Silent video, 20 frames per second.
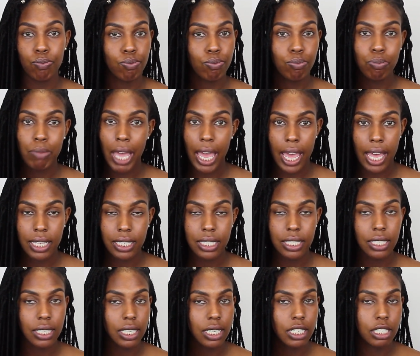mask
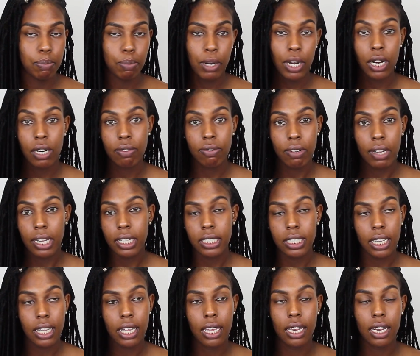is perfect
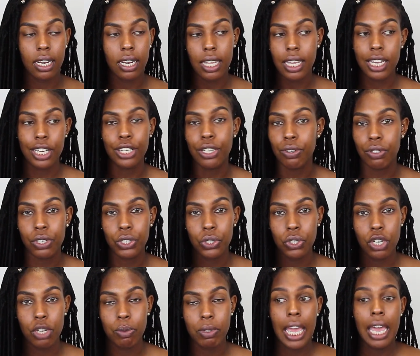and it can do the
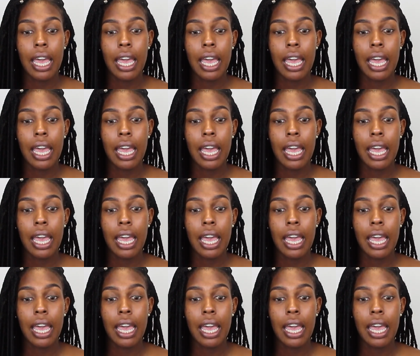trick.